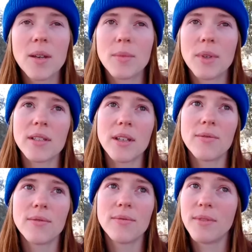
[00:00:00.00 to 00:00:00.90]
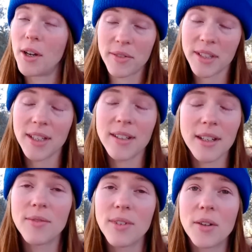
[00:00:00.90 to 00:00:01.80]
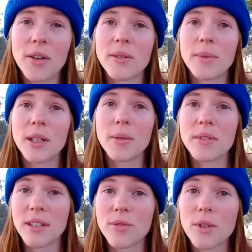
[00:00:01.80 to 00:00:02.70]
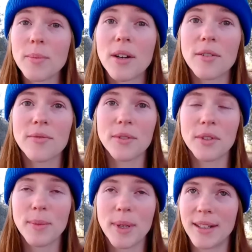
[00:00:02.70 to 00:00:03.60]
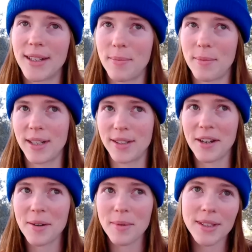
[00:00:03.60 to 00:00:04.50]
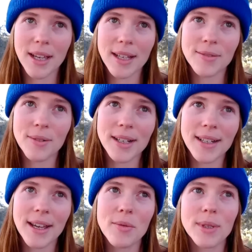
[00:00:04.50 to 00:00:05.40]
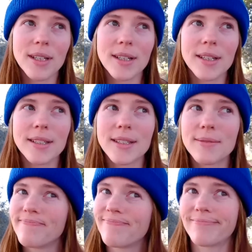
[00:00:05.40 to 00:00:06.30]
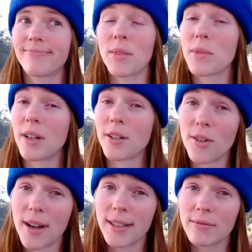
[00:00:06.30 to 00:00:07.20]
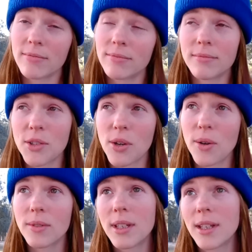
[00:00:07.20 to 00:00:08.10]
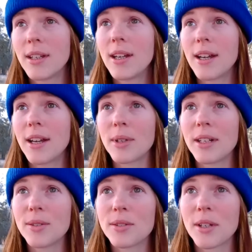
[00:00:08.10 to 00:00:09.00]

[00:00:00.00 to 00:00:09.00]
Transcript: Because I've obviously done a video of something that was extremely hurtful to me, and I'm not going to talk about that right now because I'm tired of crying. So I'm going to do